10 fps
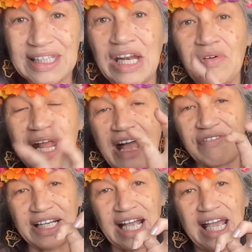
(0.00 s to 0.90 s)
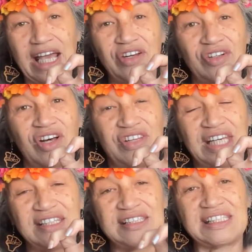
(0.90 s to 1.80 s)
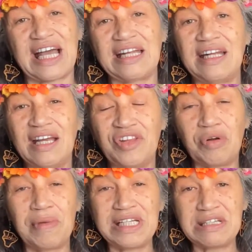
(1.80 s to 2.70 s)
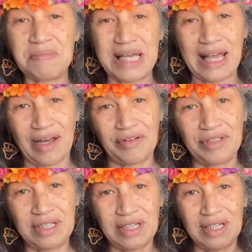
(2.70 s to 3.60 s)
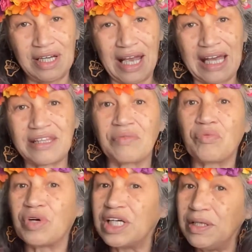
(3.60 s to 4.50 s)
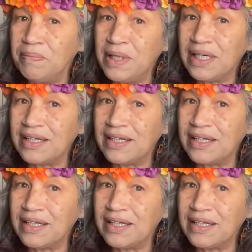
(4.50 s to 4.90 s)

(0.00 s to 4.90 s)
They don't have like a handle on the inside. They're meant to be held at the rim,